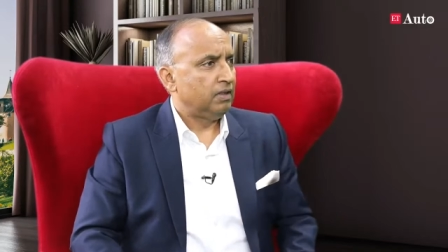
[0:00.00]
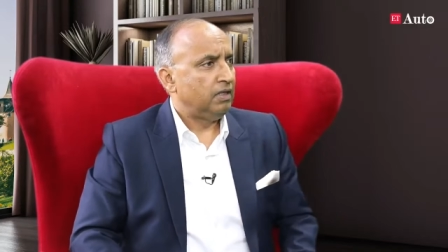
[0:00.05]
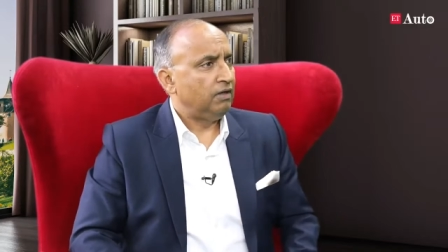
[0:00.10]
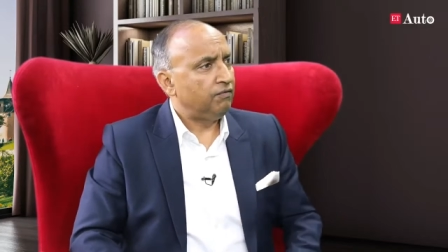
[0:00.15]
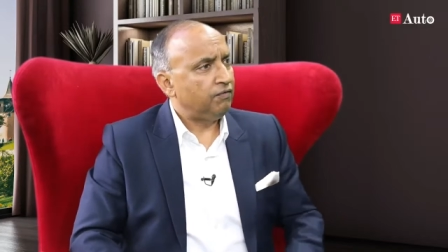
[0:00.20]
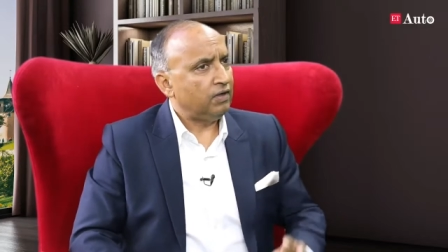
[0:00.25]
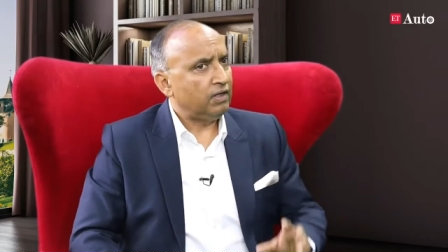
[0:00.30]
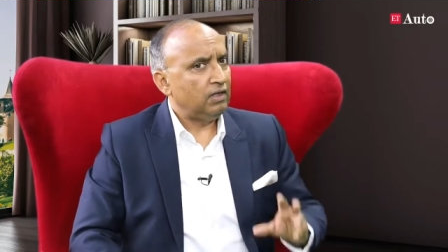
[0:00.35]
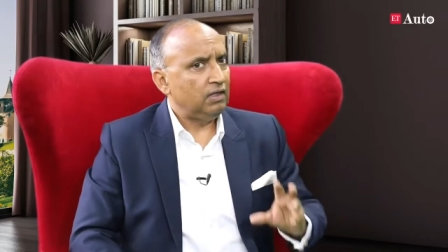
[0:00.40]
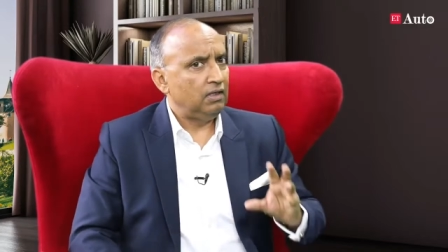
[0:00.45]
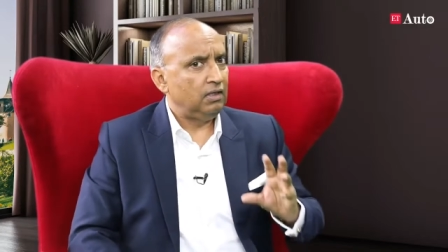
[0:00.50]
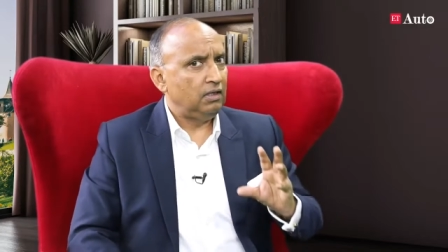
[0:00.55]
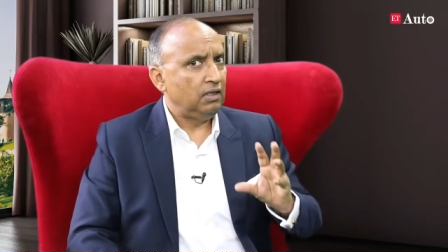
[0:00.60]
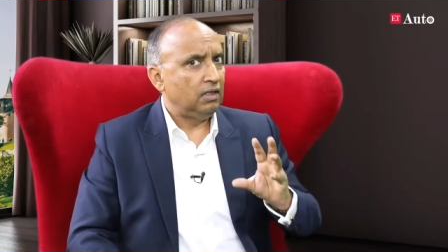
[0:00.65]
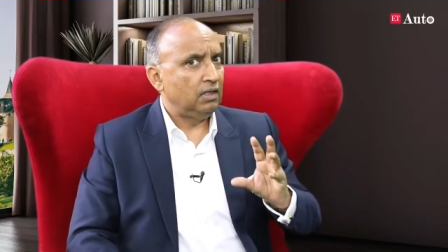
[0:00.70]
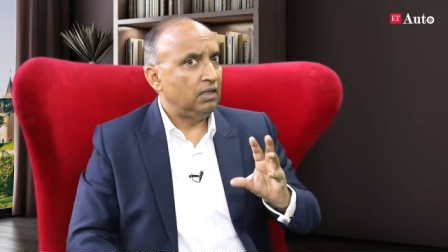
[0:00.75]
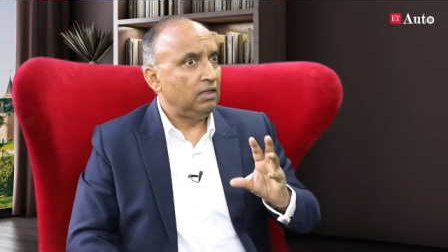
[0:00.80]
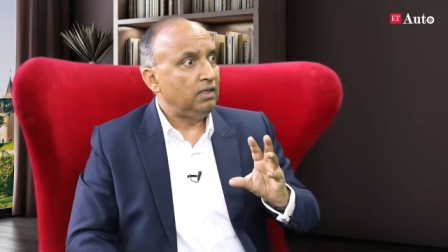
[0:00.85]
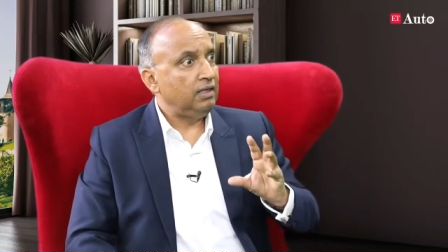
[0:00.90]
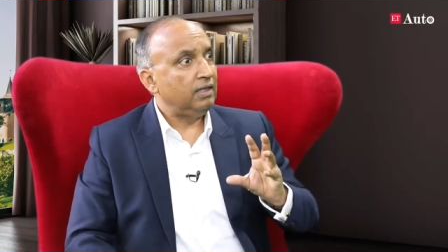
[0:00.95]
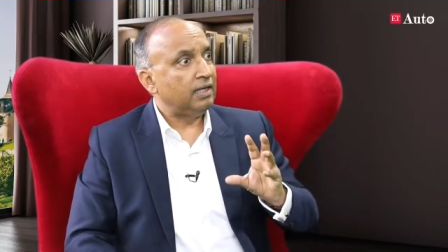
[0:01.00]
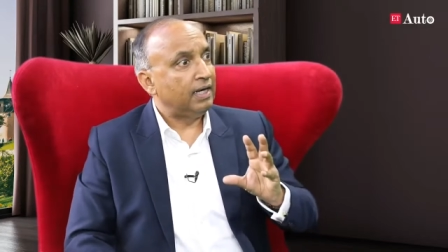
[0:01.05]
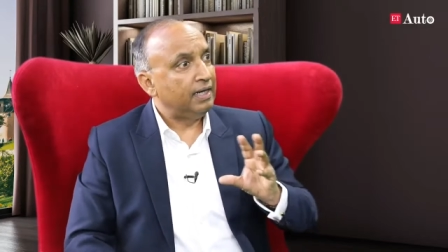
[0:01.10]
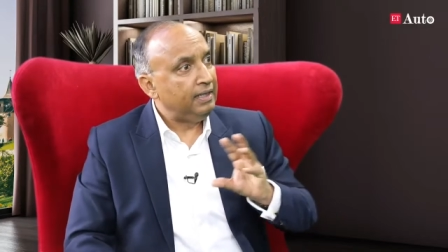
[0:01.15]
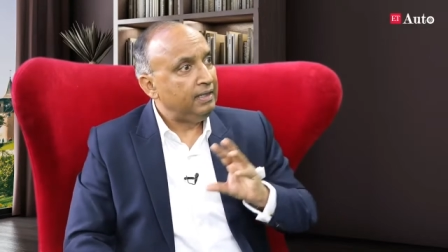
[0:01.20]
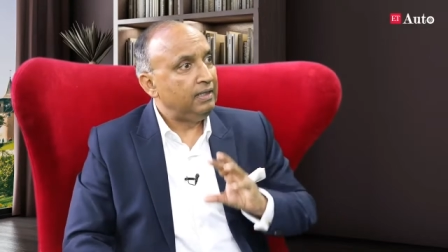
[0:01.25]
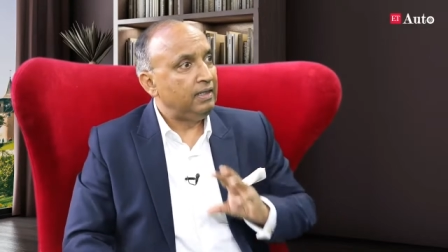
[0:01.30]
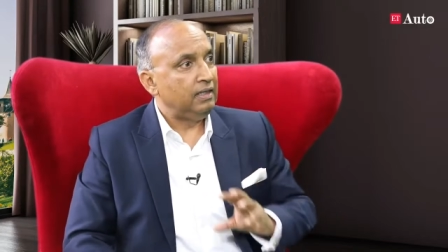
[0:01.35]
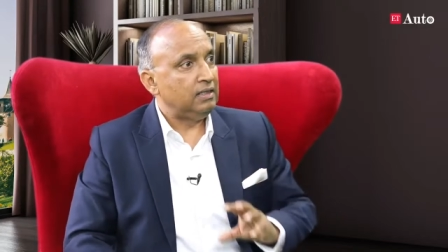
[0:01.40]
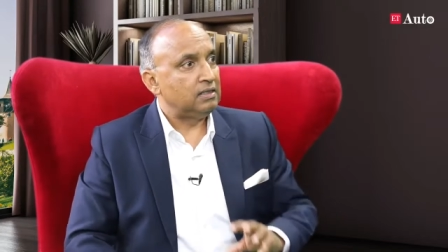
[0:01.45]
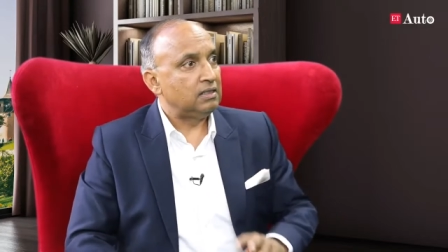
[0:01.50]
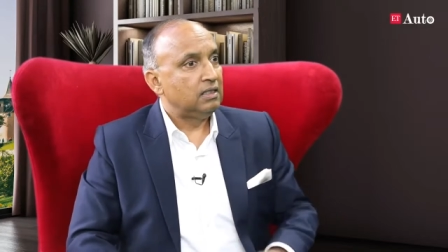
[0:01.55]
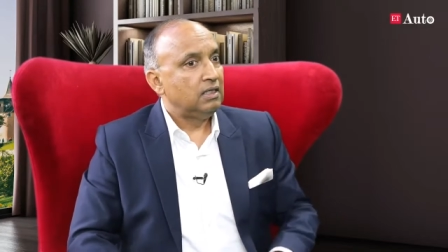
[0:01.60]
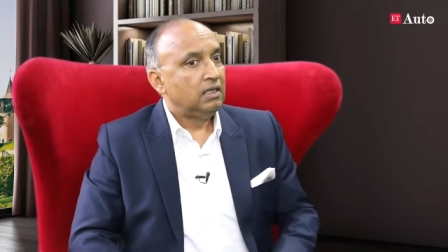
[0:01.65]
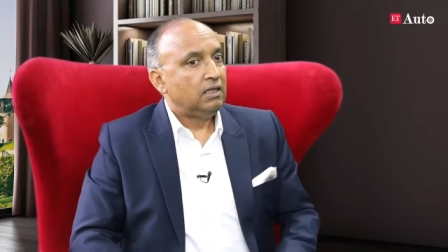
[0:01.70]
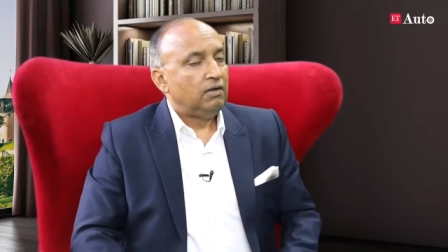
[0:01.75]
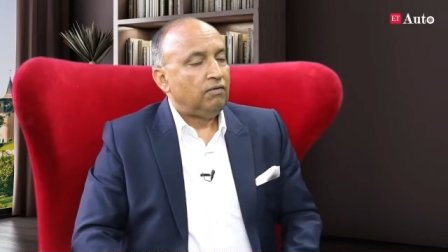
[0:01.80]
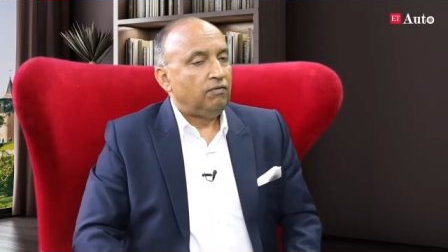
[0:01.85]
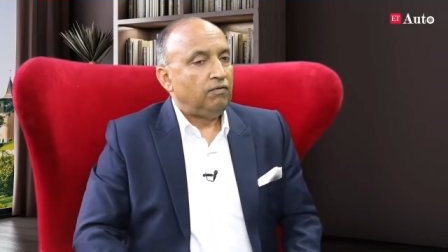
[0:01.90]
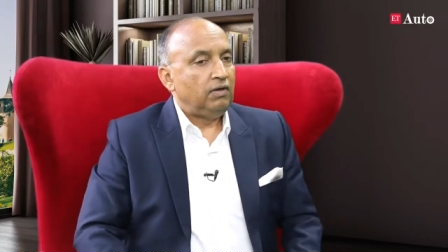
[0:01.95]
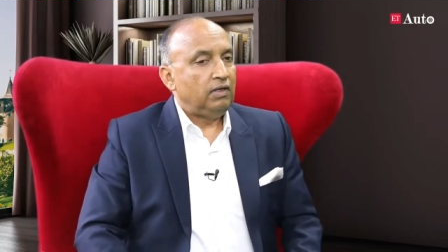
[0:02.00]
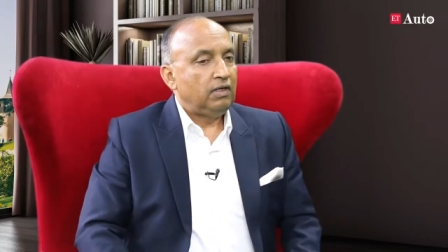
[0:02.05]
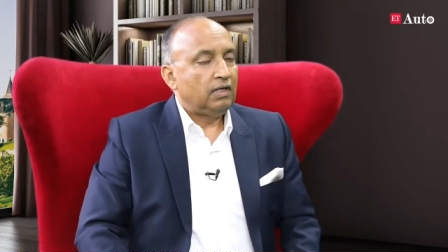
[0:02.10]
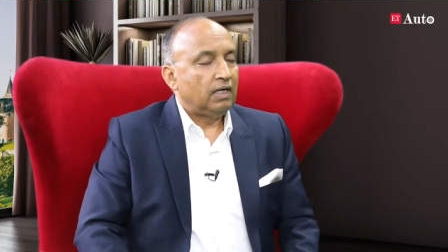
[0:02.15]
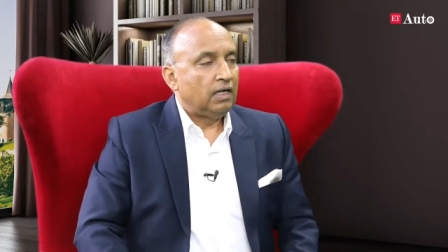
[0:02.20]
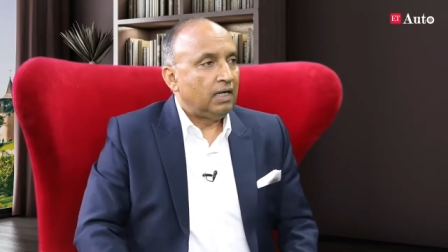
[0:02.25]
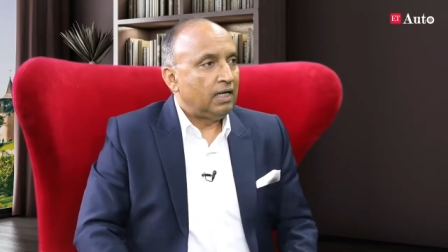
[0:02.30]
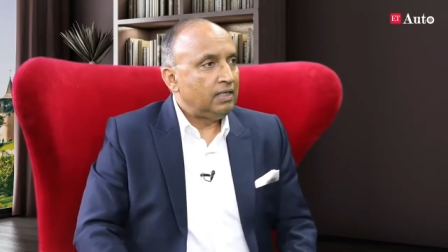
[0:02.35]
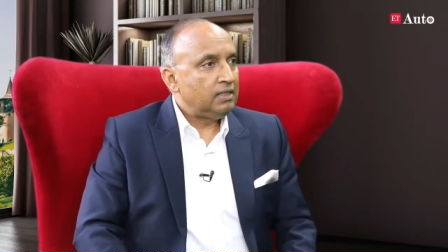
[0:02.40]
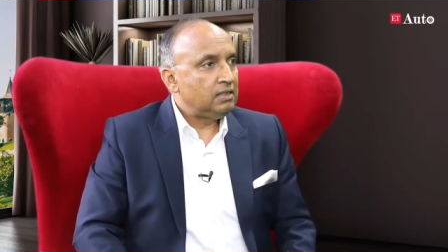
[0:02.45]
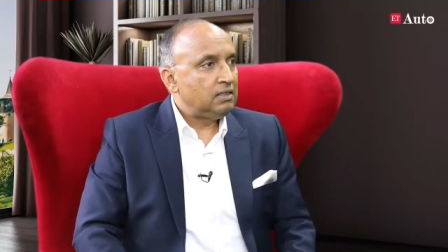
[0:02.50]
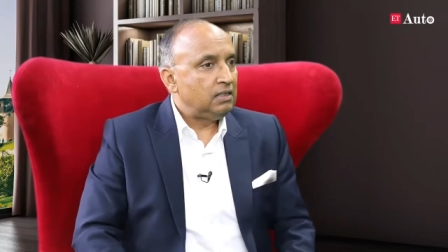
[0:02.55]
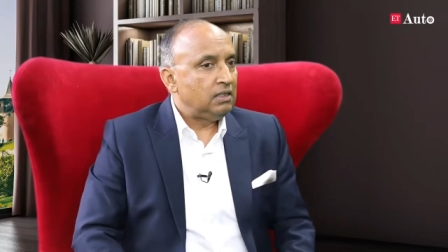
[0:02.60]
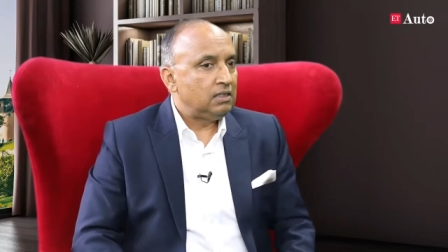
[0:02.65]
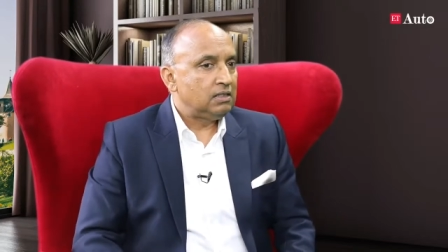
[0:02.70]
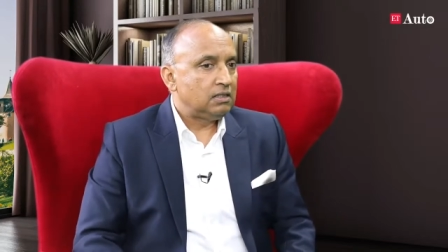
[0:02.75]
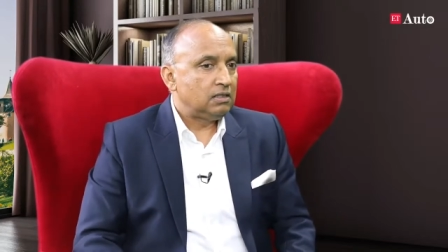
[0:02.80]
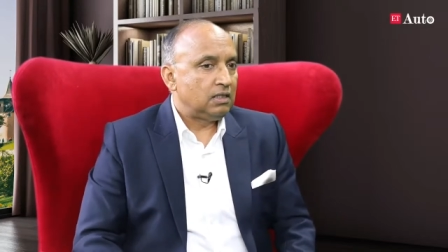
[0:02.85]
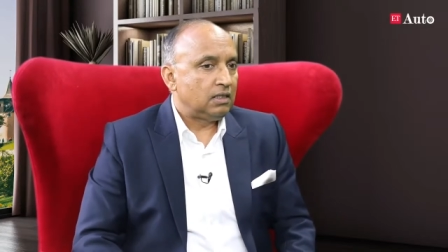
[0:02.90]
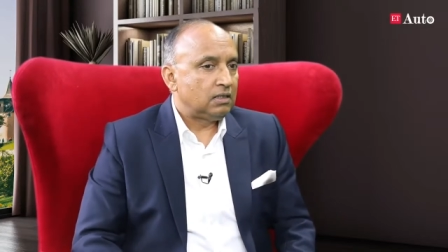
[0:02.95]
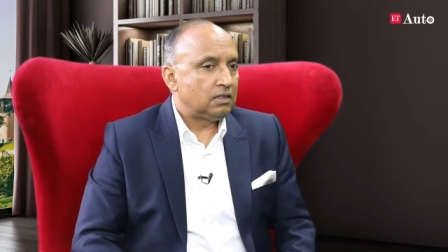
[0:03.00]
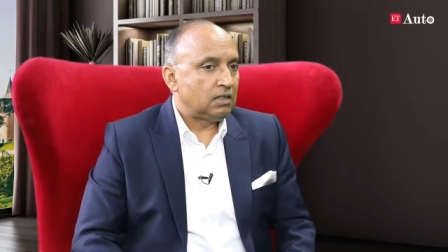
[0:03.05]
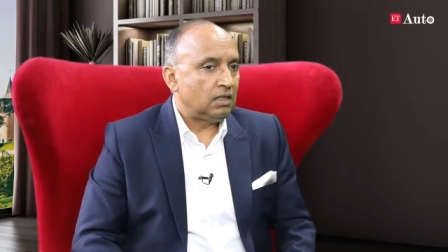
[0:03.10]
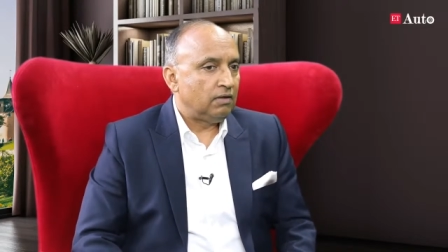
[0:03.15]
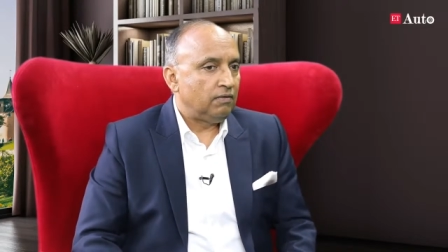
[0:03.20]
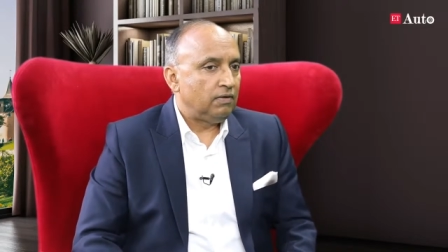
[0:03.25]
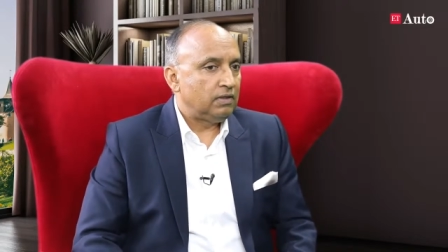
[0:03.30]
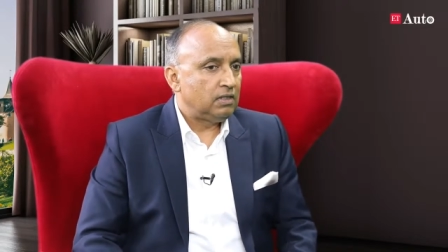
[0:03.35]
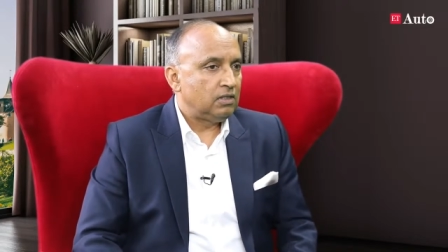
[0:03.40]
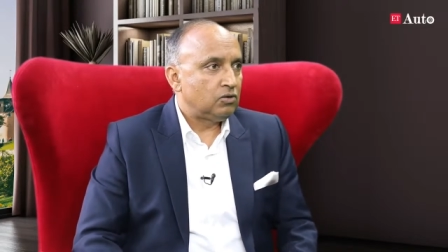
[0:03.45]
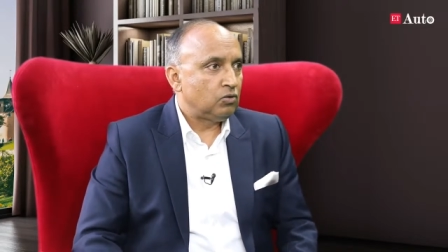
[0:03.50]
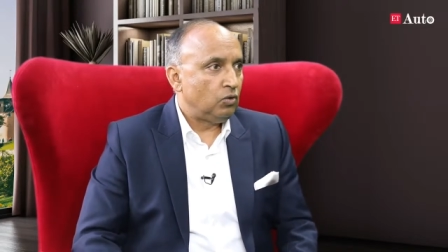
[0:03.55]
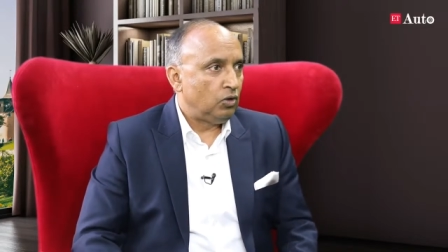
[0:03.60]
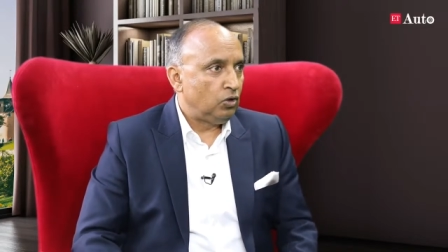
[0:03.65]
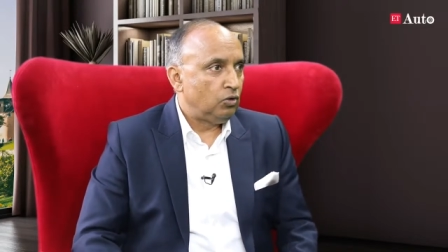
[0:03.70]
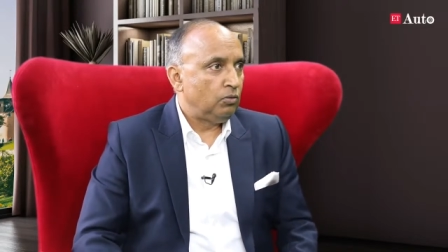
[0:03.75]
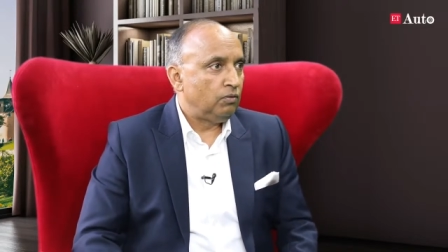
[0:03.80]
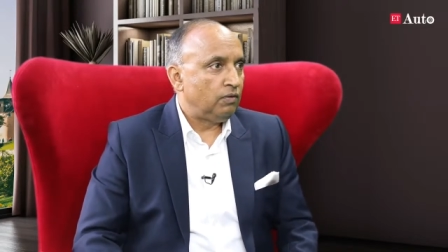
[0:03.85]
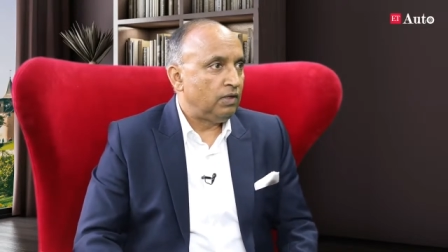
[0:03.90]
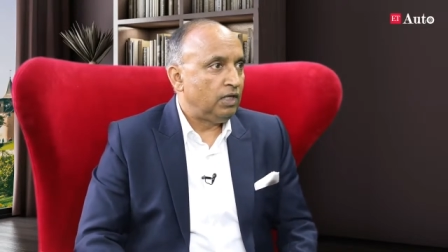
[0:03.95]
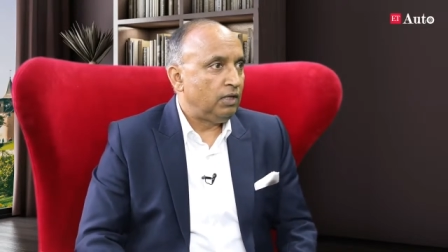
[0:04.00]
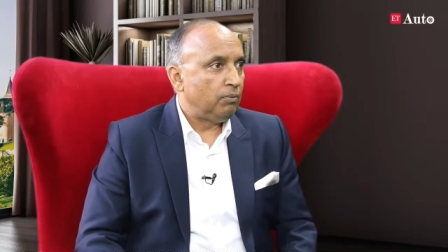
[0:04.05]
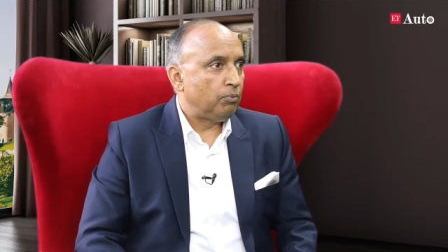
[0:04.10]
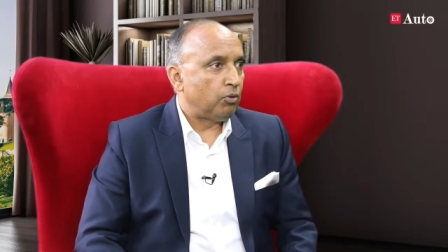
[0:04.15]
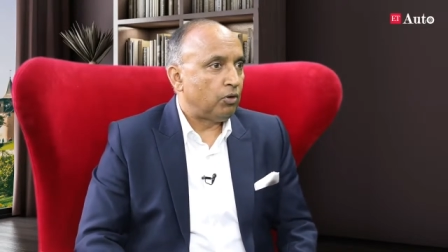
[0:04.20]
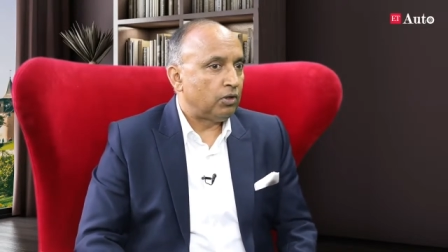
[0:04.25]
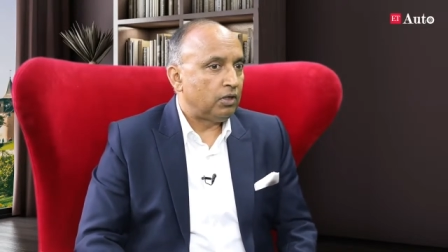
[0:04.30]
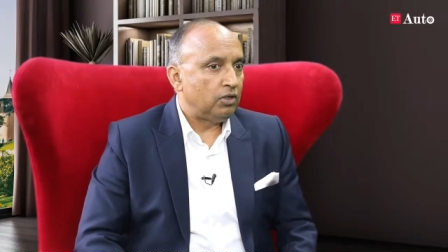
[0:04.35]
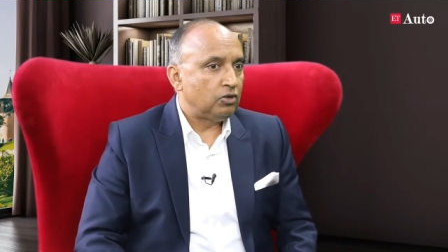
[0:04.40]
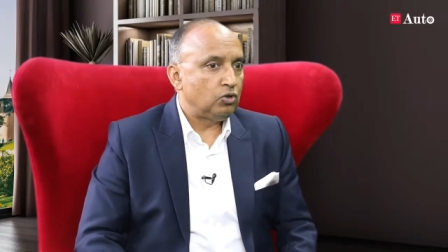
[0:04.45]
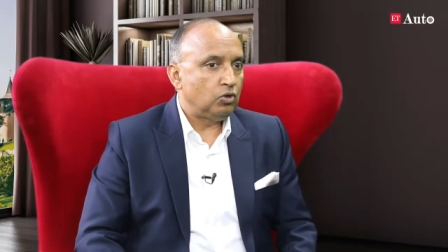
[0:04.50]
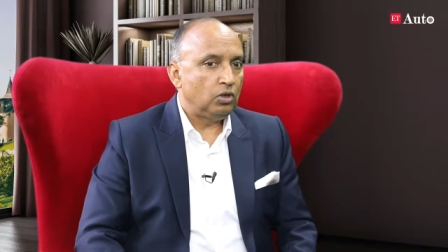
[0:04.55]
In fact, in the early 90s, we realized this, that service is going to be very important.